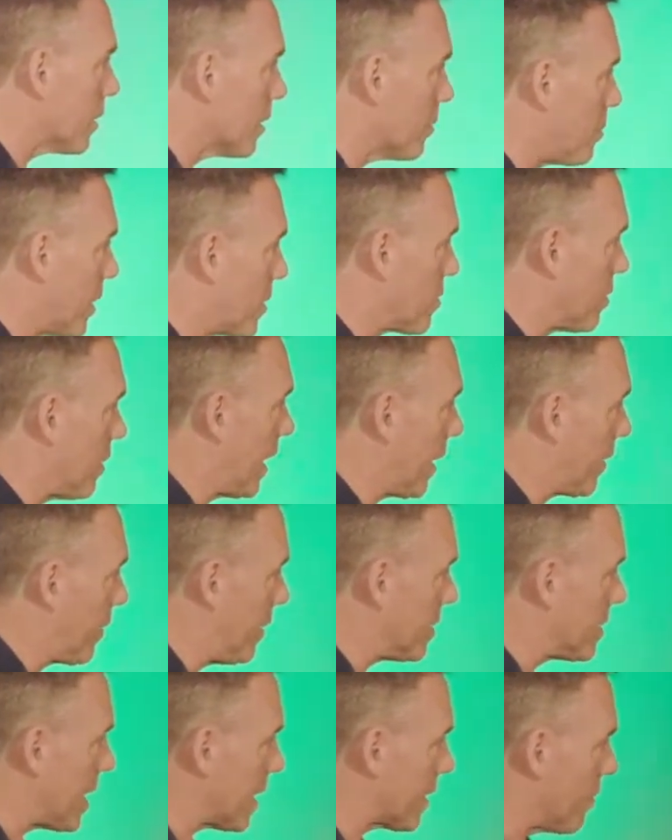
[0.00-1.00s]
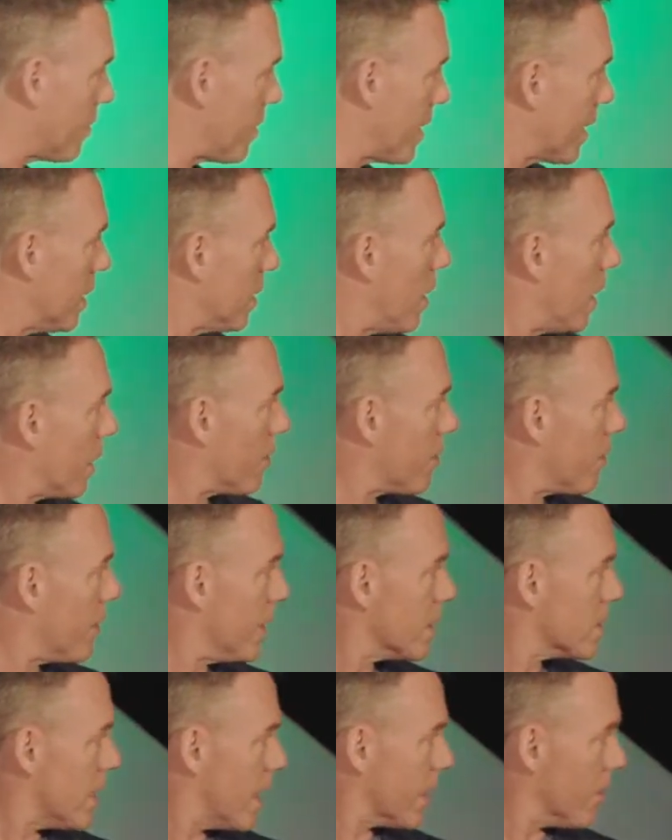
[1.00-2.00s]
I look at a picture like this, I can think a lot of
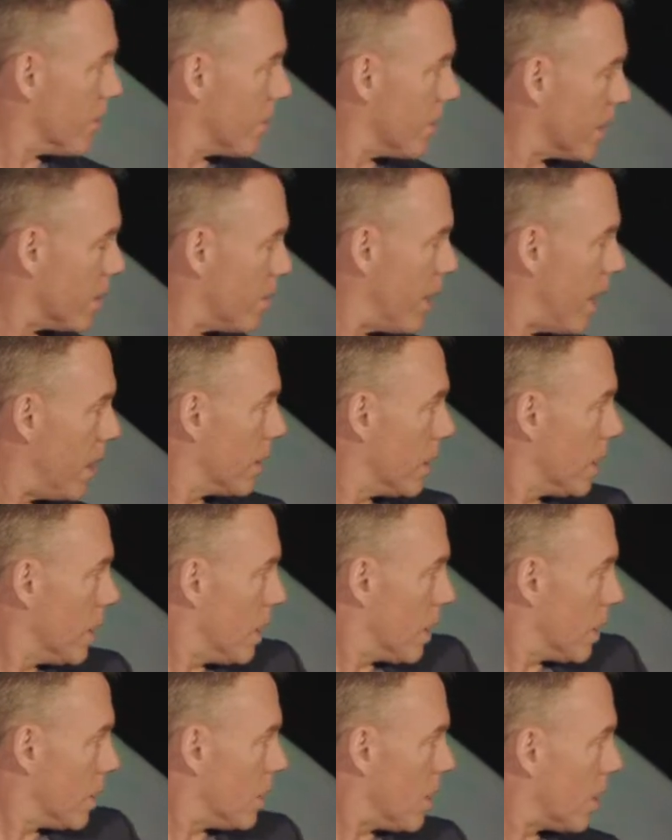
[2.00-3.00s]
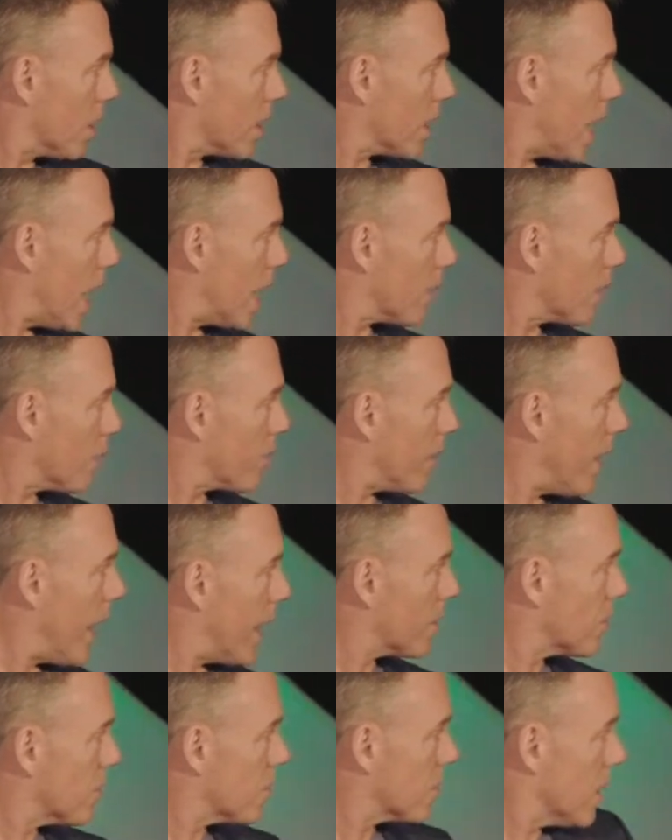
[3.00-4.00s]
things. I can think about young
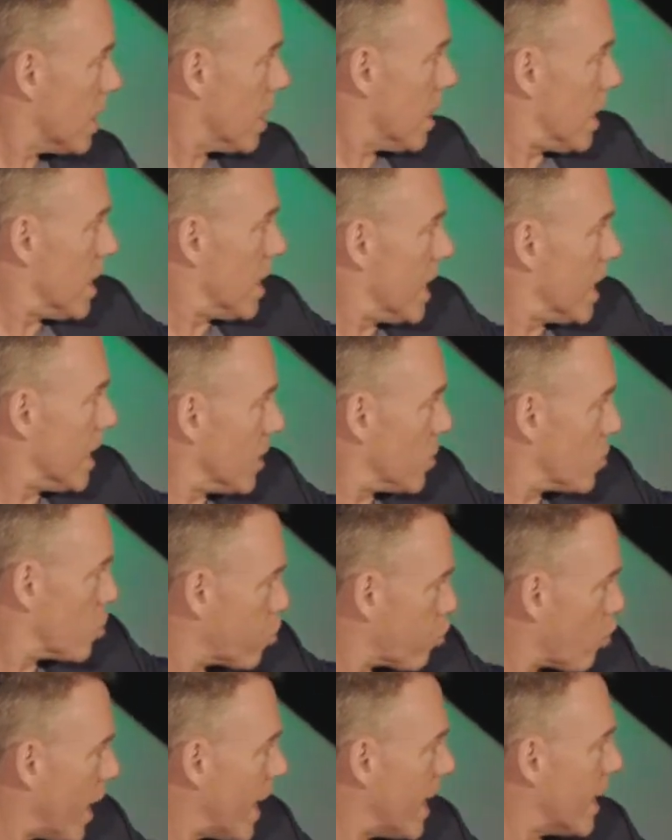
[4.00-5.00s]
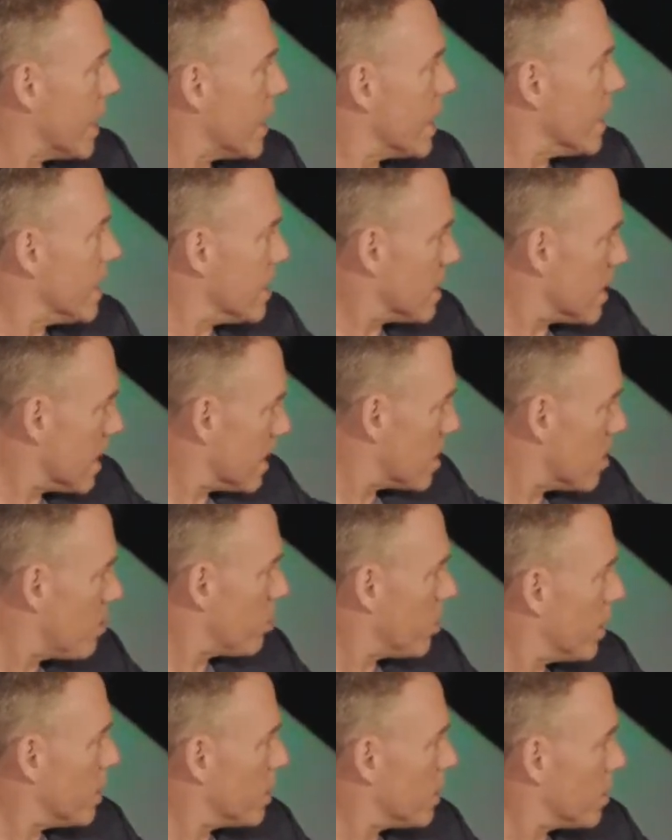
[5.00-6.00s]
chiropractors needing training and
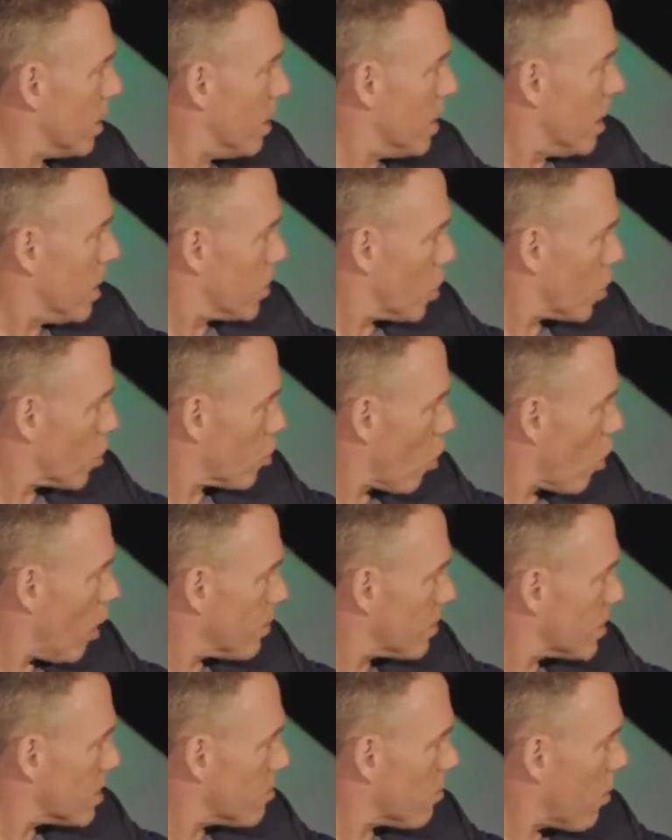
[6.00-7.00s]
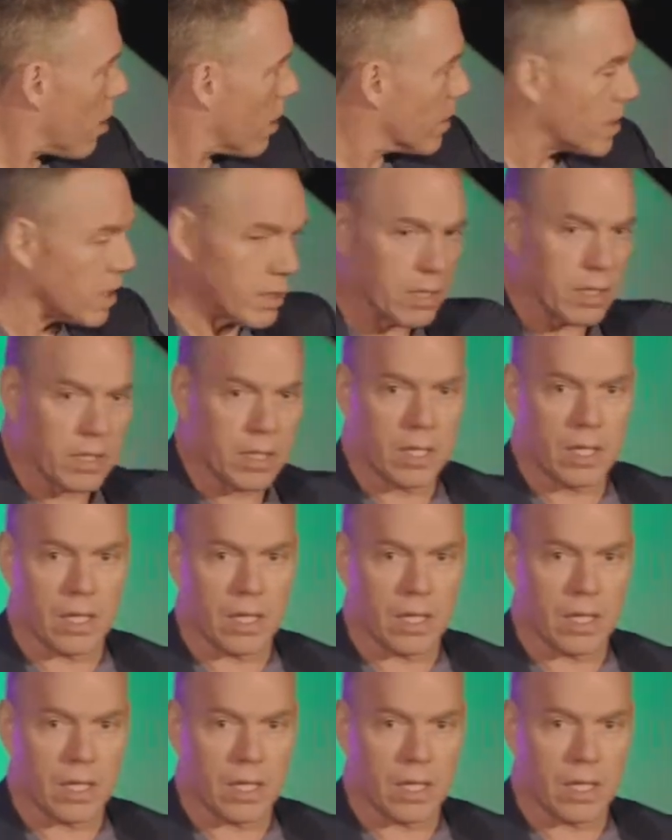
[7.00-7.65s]
discipline to, to grow up smart and,